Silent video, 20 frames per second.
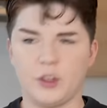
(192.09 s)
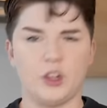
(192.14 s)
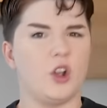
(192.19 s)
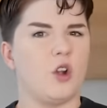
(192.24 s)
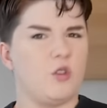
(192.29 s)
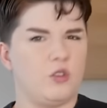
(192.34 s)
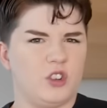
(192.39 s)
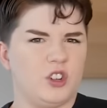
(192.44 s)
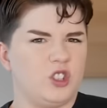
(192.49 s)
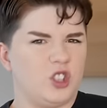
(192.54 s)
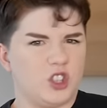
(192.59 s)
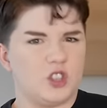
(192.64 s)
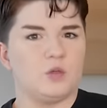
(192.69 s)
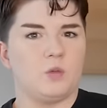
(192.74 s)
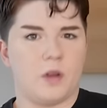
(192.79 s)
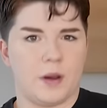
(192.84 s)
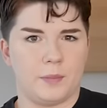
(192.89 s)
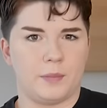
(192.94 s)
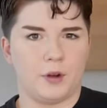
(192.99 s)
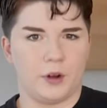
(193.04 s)
go to
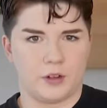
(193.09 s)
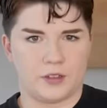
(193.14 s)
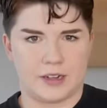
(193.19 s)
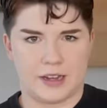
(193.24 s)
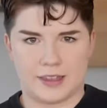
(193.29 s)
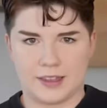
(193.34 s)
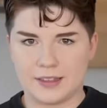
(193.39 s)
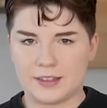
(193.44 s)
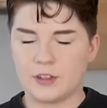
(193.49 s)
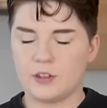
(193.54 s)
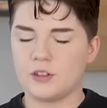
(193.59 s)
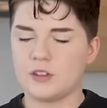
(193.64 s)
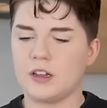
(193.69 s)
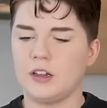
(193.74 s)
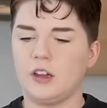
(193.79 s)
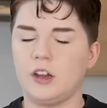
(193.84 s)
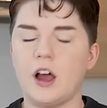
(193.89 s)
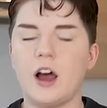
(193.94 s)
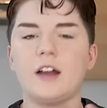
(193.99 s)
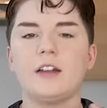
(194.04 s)
just one person. I think there's
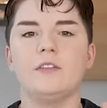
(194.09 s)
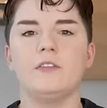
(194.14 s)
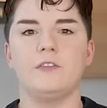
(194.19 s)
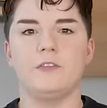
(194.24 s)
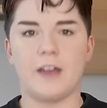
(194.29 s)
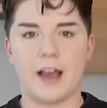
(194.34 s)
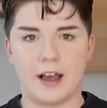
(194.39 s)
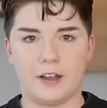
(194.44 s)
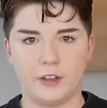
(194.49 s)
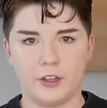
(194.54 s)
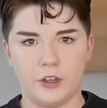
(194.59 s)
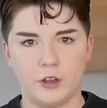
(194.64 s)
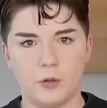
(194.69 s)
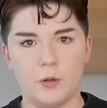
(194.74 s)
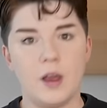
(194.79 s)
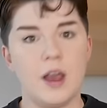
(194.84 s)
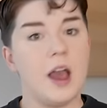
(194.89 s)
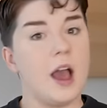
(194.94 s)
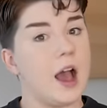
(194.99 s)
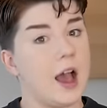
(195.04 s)
a lot of
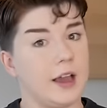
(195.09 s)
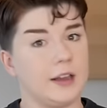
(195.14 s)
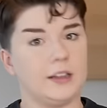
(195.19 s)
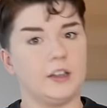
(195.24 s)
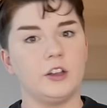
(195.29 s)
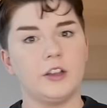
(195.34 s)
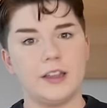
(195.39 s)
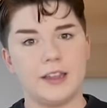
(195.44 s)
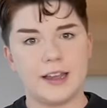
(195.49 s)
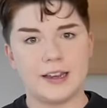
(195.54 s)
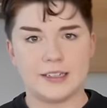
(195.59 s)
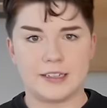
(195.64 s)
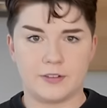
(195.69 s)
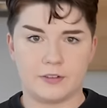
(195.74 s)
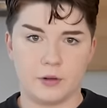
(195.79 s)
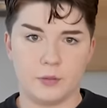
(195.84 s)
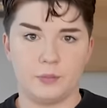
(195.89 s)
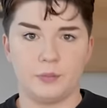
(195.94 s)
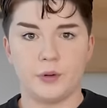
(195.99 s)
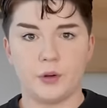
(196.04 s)
value uh, in looking at
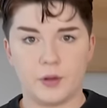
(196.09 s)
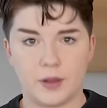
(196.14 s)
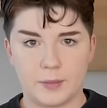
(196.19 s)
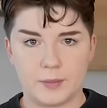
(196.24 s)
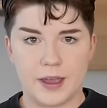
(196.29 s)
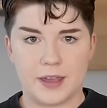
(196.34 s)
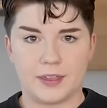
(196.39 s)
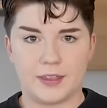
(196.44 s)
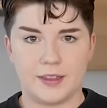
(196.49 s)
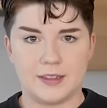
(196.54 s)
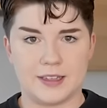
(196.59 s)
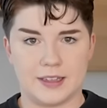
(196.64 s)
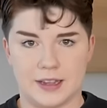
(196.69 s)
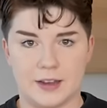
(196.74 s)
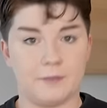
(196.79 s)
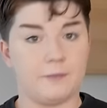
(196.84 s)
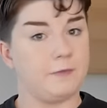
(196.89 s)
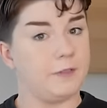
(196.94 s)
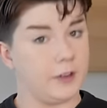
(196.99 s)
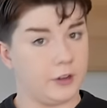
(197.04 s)
different brewing methods and
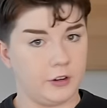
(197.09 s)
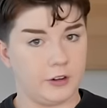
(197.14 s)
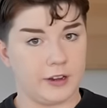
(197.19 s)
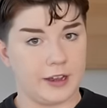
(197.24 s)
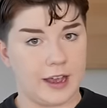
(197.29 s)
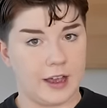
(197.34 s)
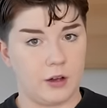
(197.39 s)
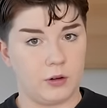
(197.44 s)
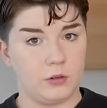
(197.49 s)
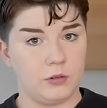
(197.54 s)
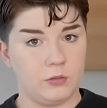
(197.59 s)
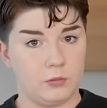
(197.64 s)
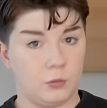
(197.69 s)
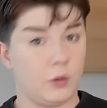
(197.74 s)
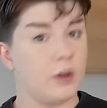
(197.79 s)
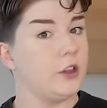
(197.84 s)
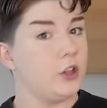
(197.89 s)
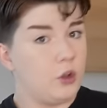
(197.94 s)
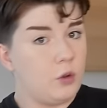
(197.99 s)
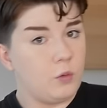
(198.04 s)
then figuring out
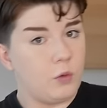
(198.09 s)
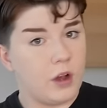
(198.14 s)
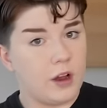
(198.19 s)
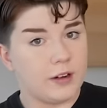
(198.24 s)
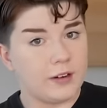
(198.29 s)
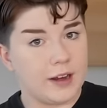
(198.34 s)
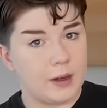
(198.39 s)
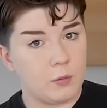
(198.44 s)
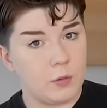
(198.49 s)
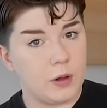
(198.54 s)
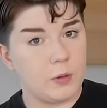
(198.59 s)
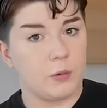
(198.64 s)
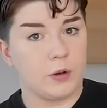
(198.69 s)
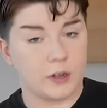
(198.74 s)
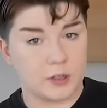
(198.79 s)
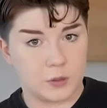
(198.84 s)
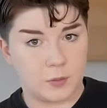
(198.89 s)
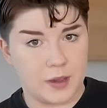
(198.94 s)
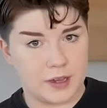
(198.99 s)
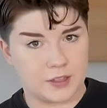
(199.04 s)
what you want and what
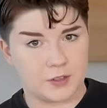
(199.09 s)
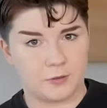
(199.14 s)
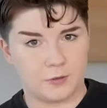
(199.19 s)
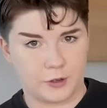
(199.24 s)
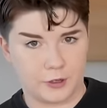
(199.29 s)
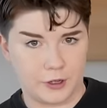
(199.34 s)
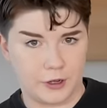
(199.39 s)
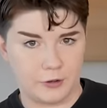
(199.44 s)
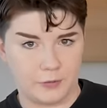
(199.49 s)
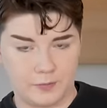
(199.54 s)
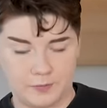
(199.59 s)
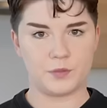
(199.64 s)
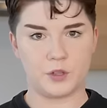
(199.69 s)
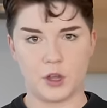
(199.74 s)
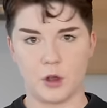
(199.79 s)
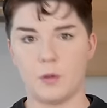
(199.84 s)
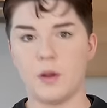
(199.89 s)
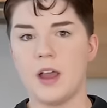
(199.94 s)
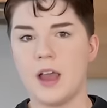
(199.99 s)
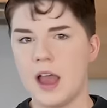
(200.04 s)
works best for you.
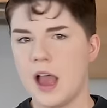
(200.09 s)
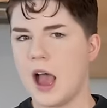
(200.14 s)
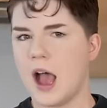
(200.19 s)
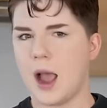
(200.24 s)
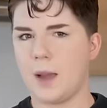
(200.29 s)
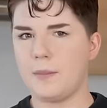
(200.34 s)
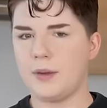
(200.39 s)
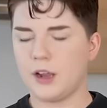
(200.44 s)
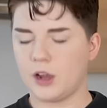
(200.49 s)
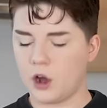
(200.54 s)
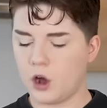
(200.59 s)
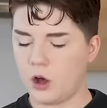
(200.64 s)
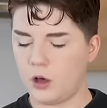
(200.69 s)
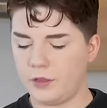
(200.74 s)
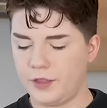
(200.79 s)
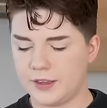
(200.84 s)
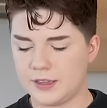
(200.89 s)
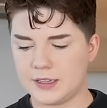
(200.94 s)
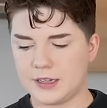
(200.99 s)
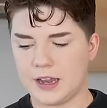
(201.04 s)
So I'm gonna
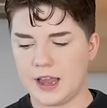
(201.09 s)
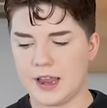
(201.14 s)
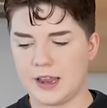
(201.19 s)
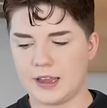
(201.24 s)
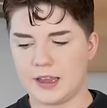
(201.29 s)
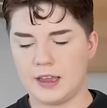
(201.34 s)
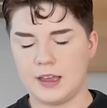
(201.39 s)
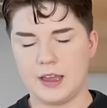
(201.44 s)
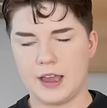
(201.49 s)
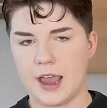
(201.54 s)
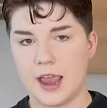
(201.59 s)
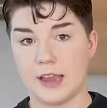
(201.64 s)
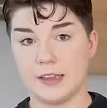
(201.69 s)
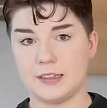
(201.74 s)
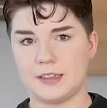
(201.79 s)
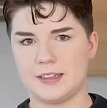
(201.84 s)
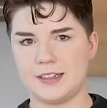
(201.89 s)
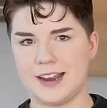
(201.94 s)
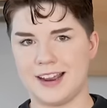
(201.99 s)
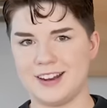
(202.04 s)
call this like a
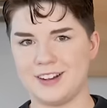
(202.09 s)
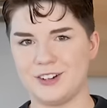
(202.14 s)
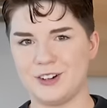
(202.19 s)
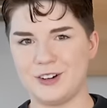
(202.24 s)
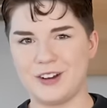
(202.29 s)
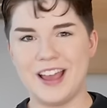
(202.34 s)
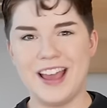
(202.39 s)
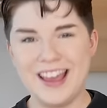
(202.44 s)
standard